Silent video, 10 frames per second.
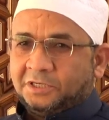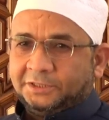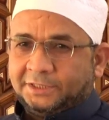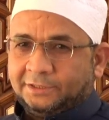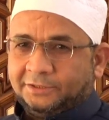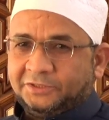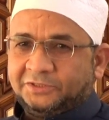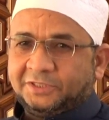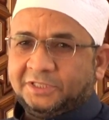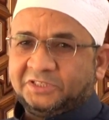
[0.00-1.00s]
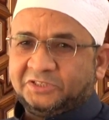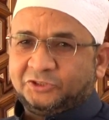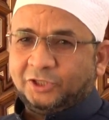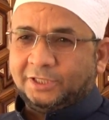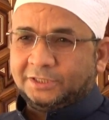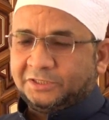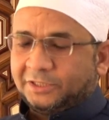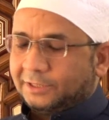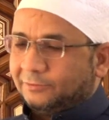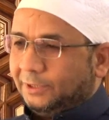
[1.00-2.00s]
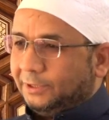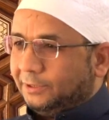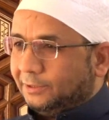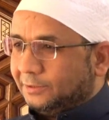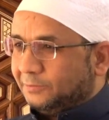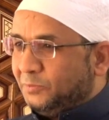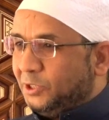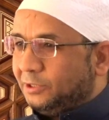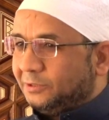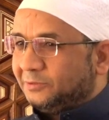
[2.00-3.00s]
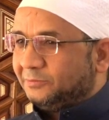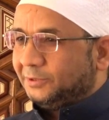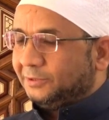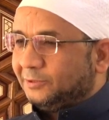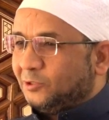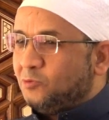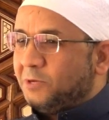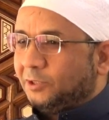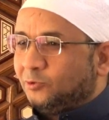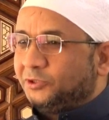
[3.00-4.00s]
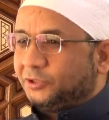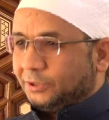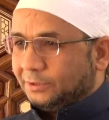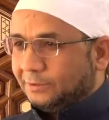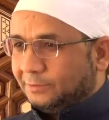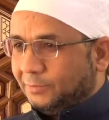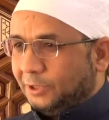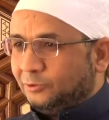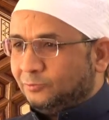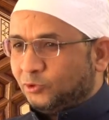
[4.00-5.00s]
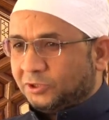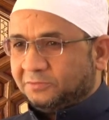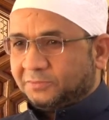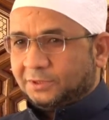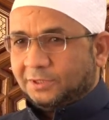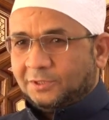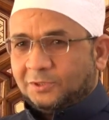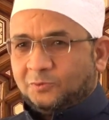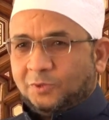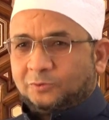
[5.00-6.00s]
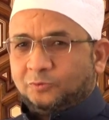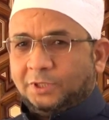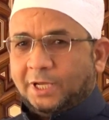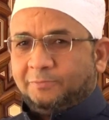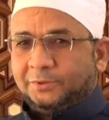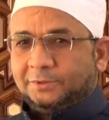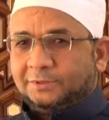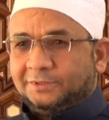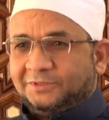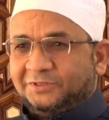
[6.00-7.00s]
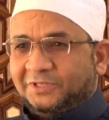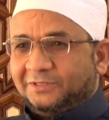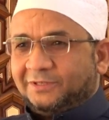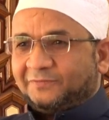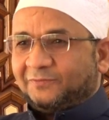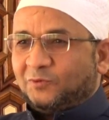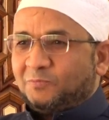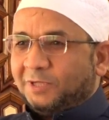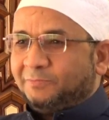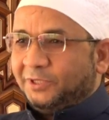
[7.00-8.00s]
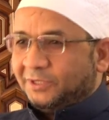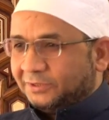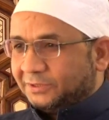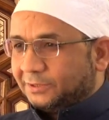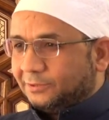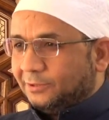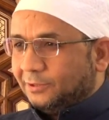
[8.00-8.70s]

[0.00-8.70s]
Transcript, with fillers: I see. This is another challenge as well, May, common question by new Muslims. What will happen in the era for my parents?